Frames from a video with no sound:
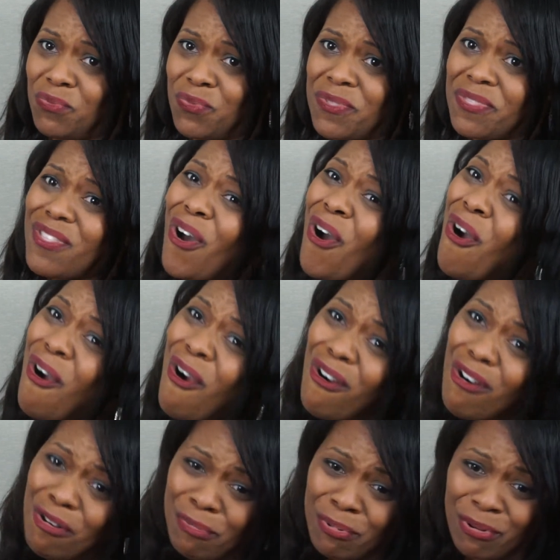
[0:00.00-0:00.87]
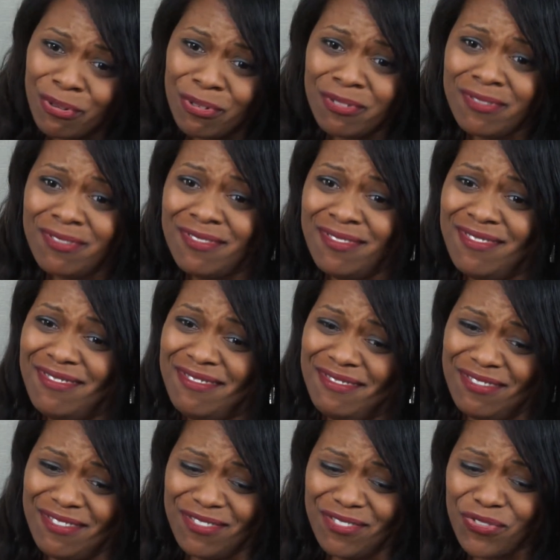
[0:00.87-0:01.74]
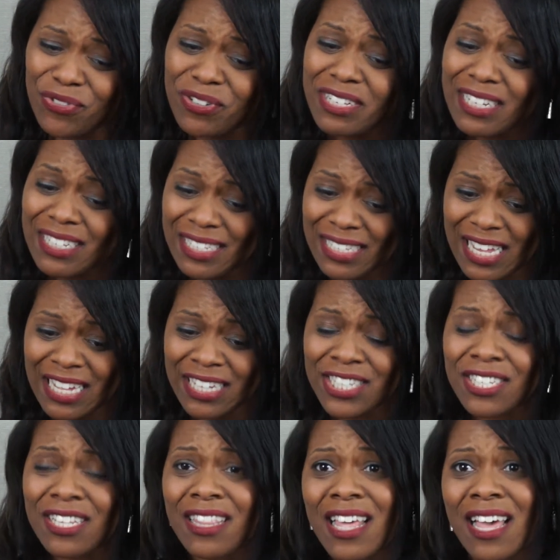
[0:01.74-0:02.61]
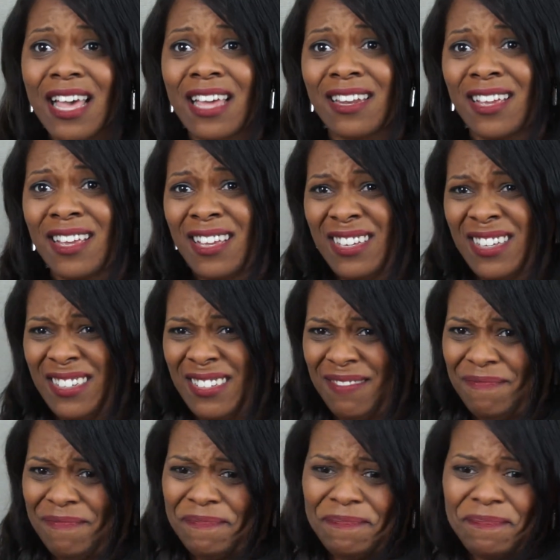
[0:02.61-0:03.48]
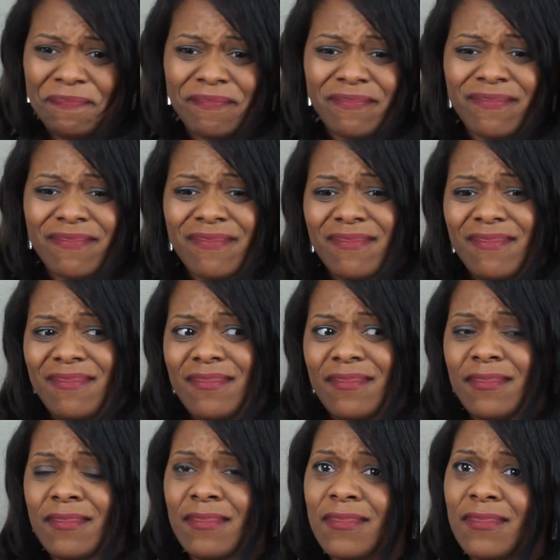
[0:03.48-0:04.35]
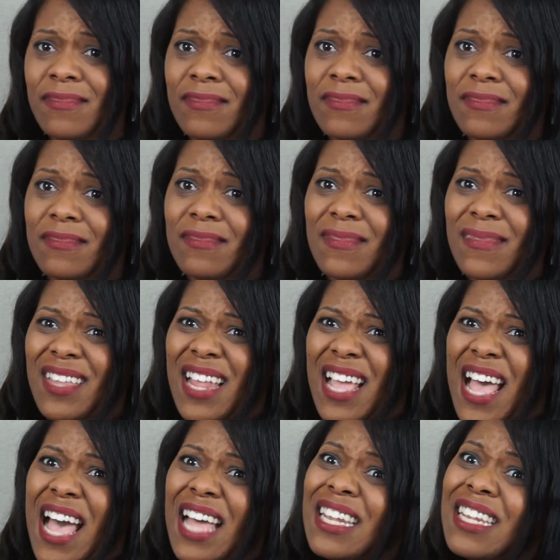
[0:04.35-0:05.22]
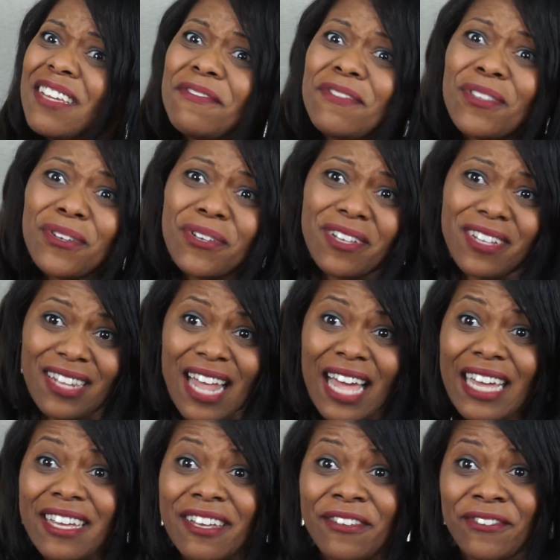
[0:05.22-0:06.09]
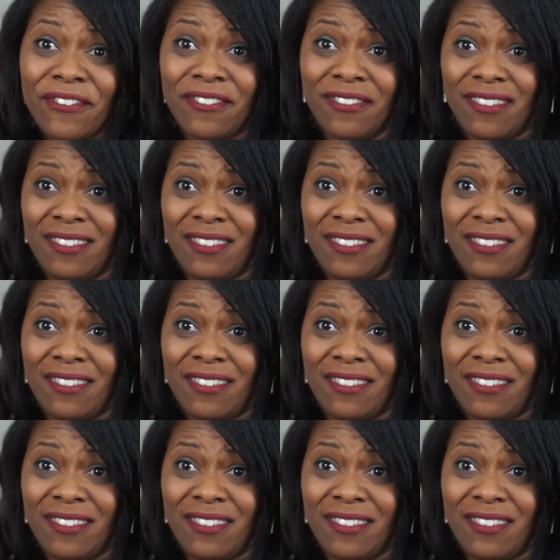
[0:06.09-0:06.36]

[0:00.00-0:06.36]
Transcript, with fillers: with the horrible realization that I lived a good life,